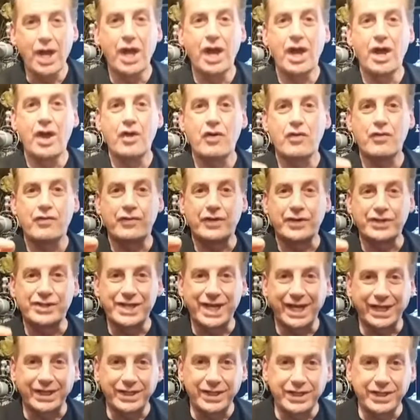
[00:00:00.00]
for
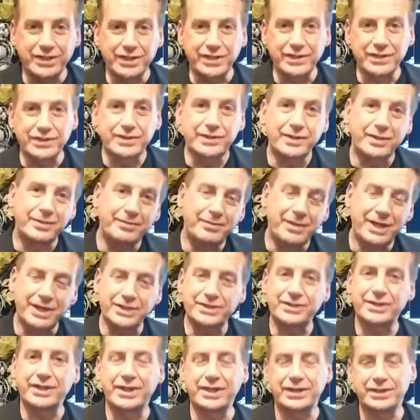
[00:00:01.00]
technicians that mess
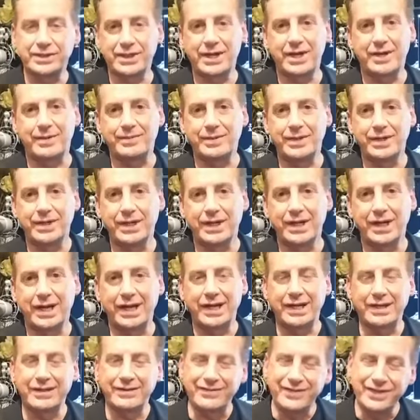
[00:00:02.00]
things up. I have
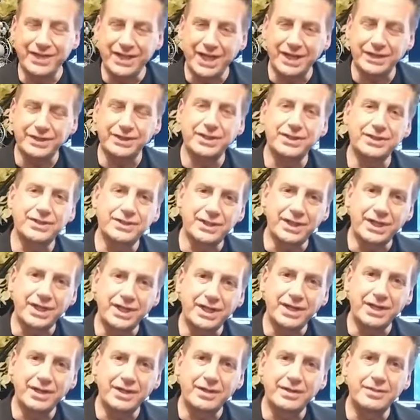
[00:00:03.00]
yet to see
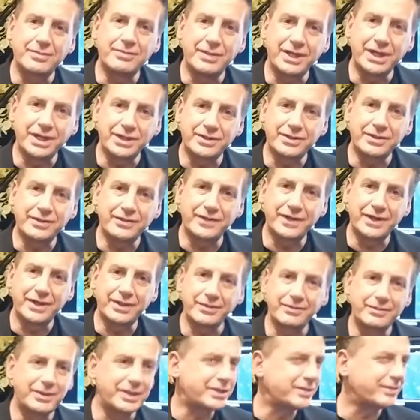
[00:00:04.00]
a major event. Mitch,
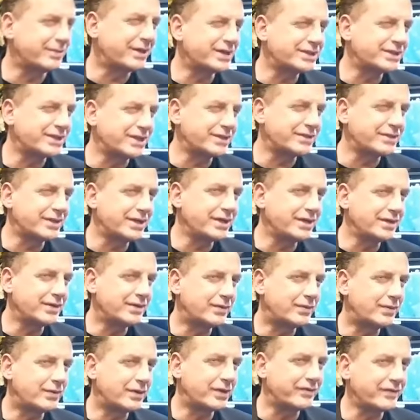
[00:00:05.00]
am I exaggerating? Where
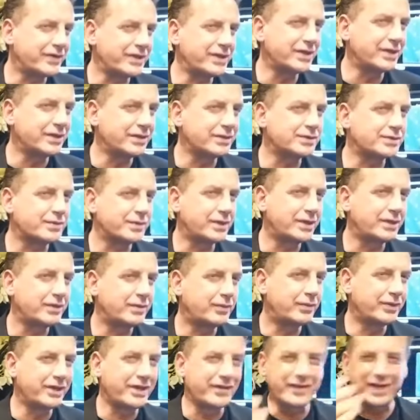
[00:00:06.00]
everything goes well, where they've
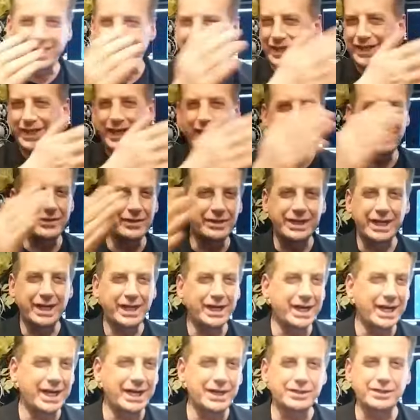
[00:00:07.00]
got like nine or ten guys
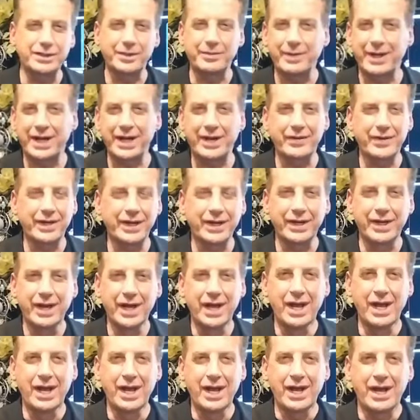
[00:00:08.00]
in the background.
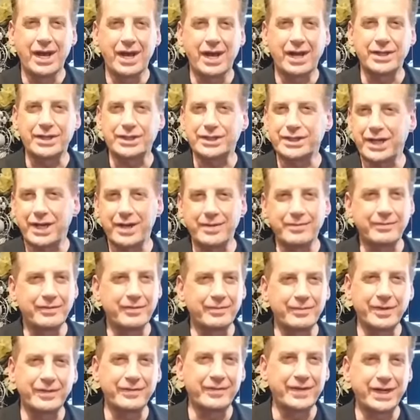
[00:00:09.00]
I just came from an
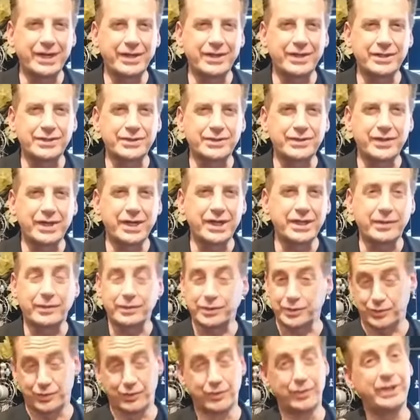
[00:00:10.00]
event in Australia that was
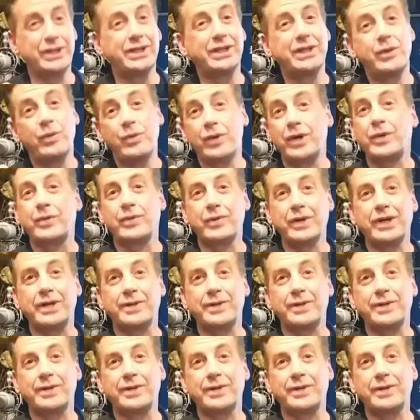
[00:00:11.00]
really well run